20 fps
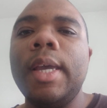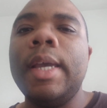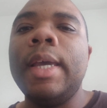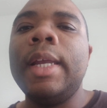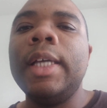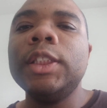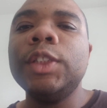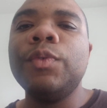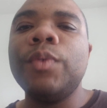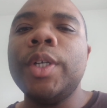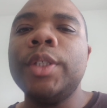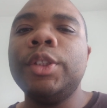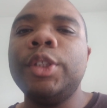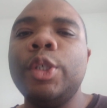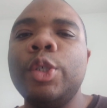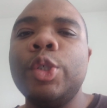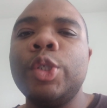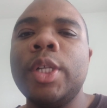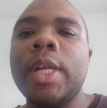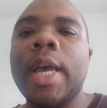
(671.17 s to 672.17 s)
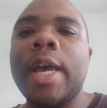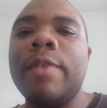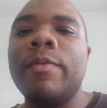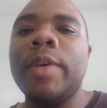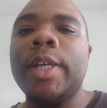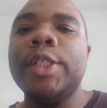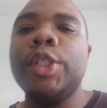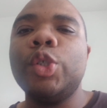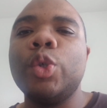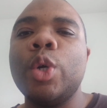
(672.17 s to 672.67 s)
Index funds usually
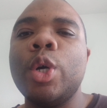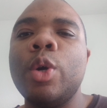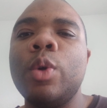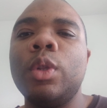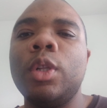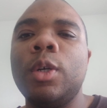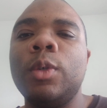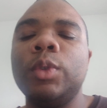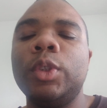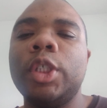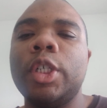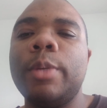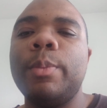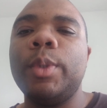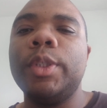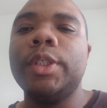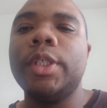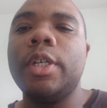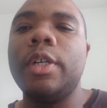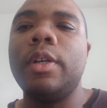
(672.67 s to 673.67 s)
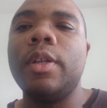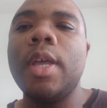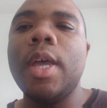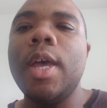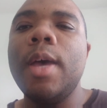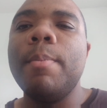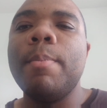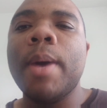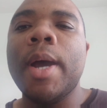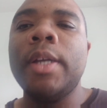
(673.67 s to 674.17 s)
have a strong long term return.
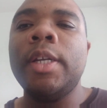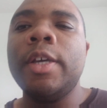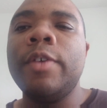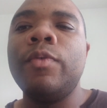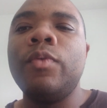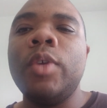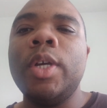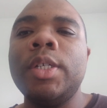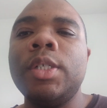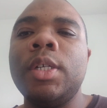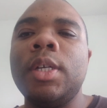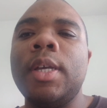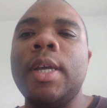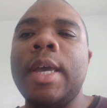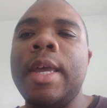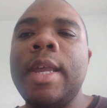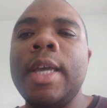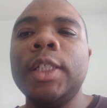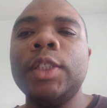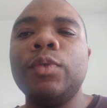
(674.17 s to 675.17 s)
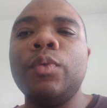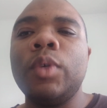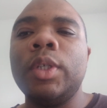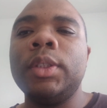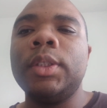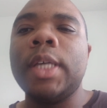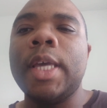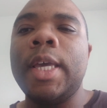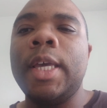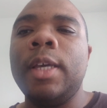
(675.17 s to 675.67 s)
By definition, index
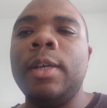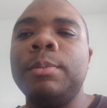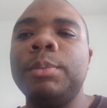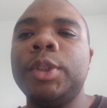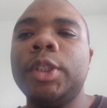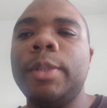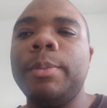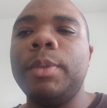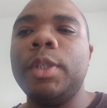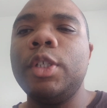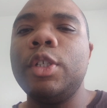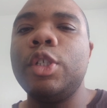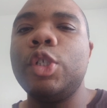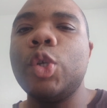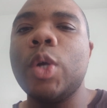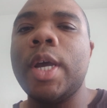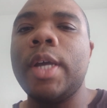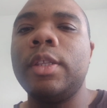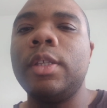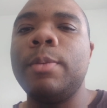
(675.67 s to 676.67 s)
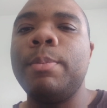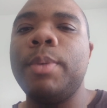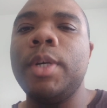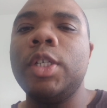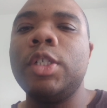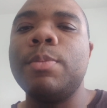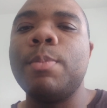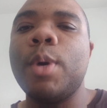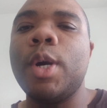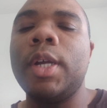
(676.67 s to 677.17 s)
funds aim simply to track their
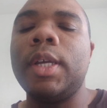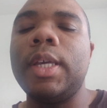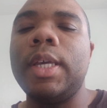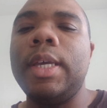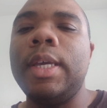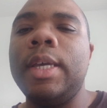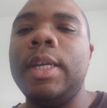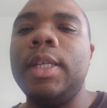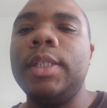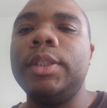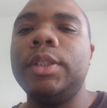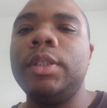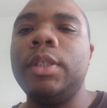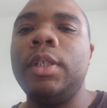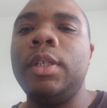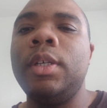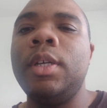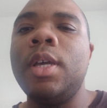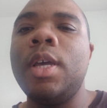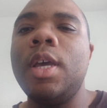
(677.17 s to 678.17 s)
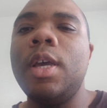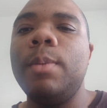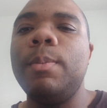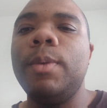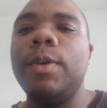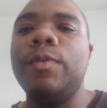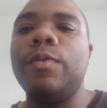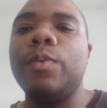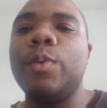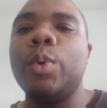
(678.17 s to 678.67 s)
benchmark indice
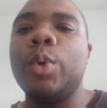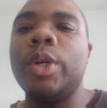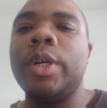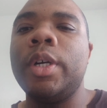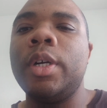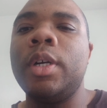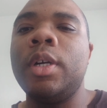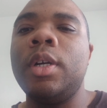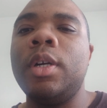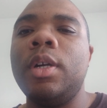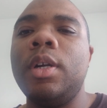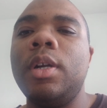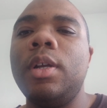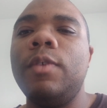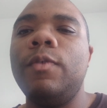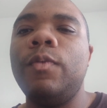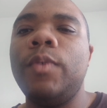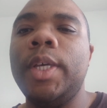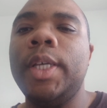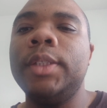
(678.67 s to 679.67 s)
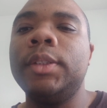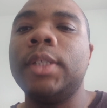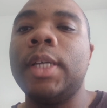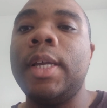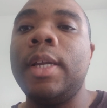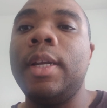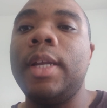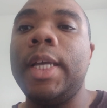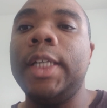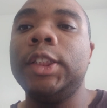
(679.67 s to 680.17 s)
before fees
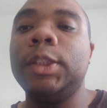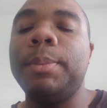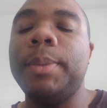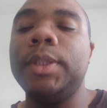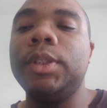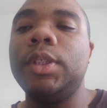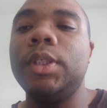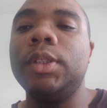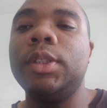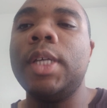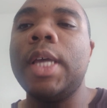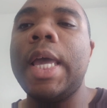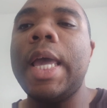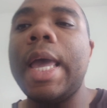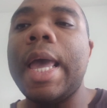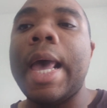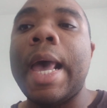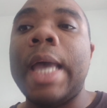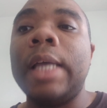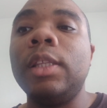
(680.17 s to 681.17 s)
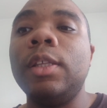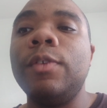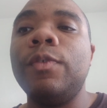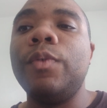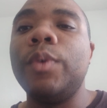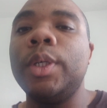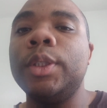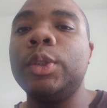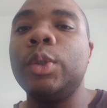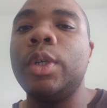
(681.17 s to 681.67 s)
and expenses. Active
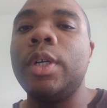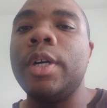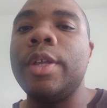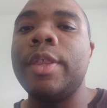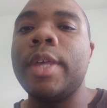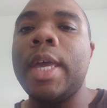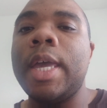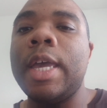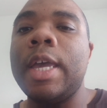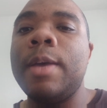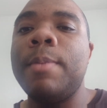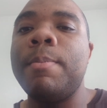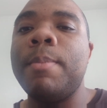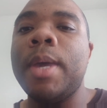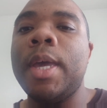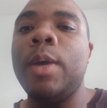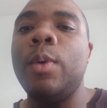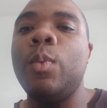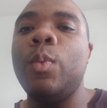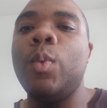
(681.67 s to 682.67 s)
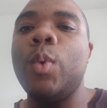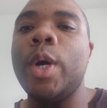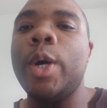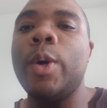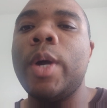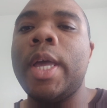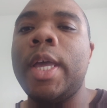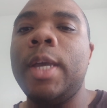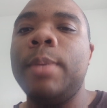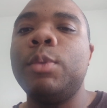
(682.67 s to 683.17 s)
funds, on the other hand, may
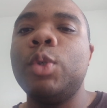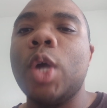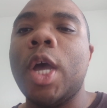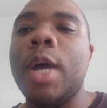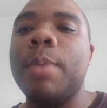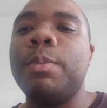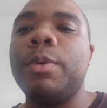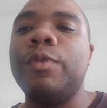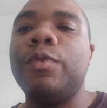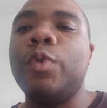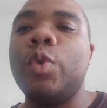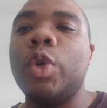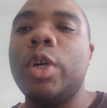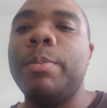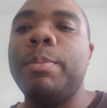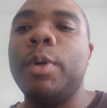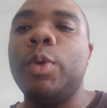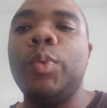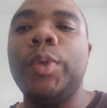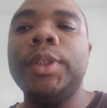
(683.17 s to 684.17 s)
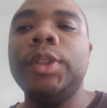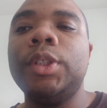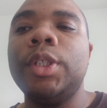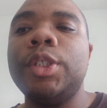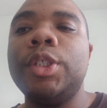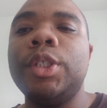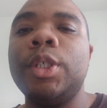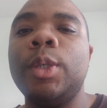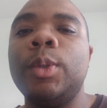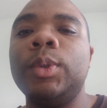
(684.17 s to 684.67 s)
well aim to outperform, but
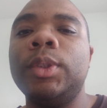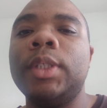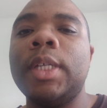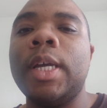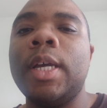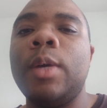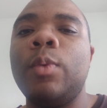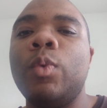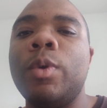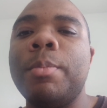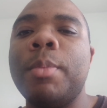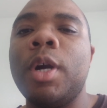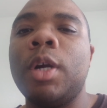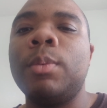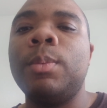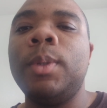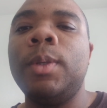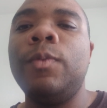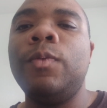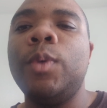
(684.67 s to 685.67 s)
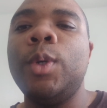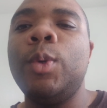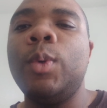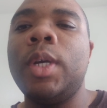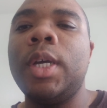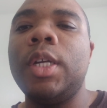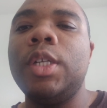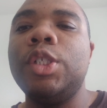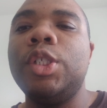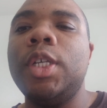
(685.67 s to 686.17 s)
research shows that remarkably few
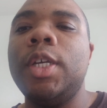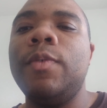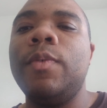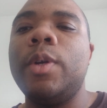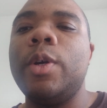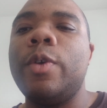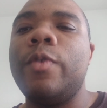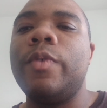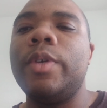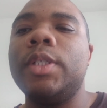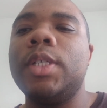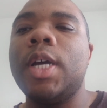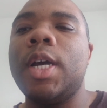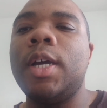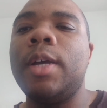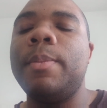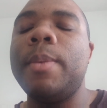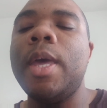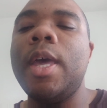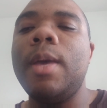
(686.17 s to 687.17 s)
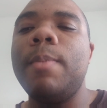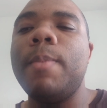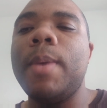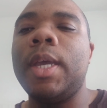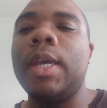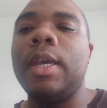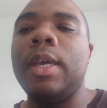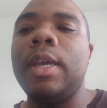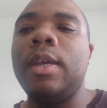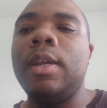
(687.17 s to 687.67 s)
can achieve it over time,
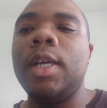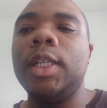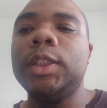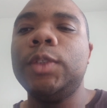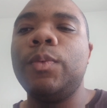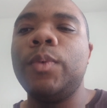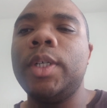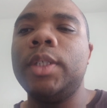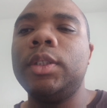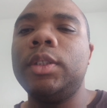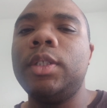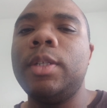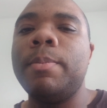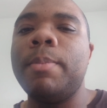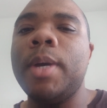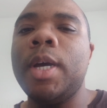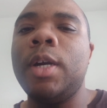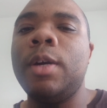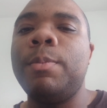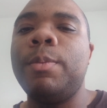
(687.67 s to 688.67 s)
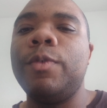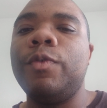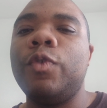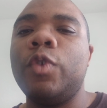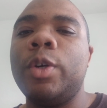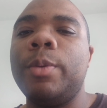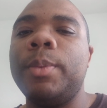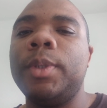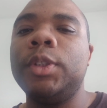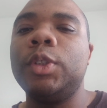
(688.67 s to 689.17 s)
making index funds the better
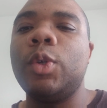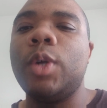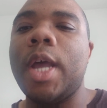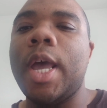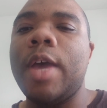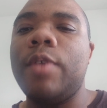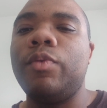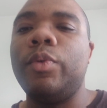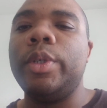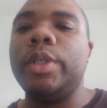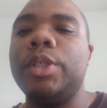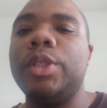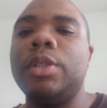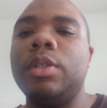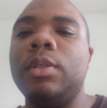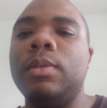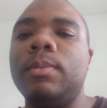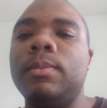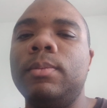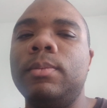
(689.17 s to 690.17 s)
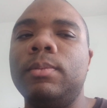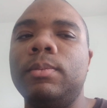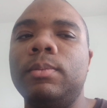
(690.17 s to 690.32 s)
performers on average.